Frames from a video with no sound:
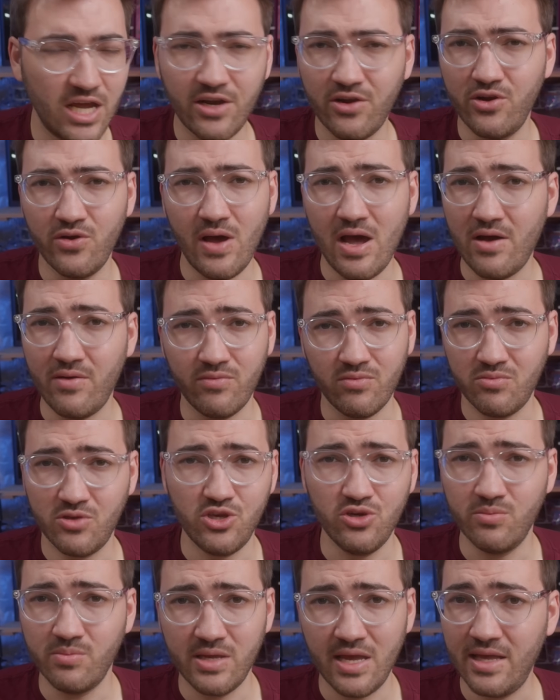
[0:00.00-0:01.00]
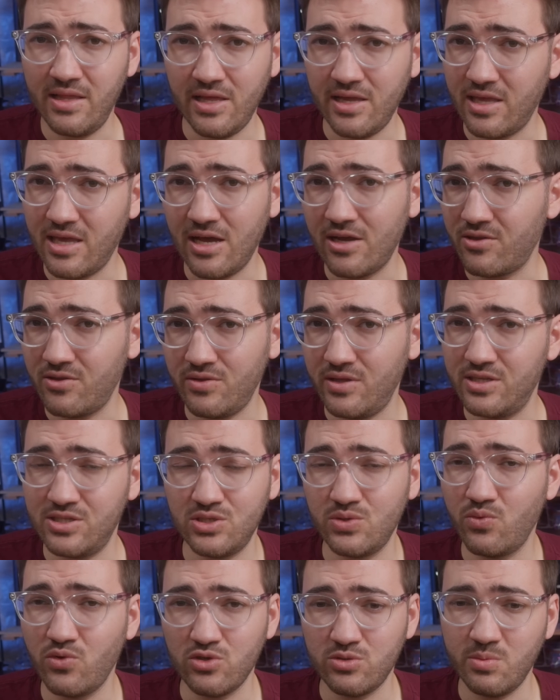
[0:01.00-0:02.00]
I don't know how QMK like calculates
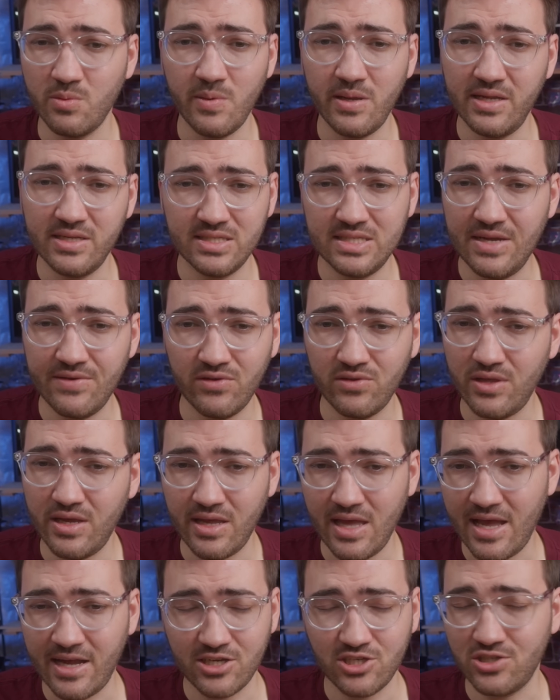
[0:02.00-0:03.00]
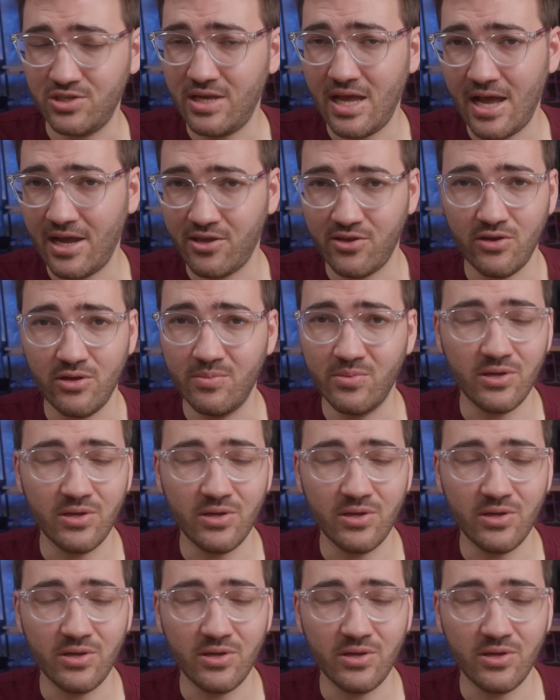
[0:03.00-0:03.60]
the words per minute. It's never like actually accurate,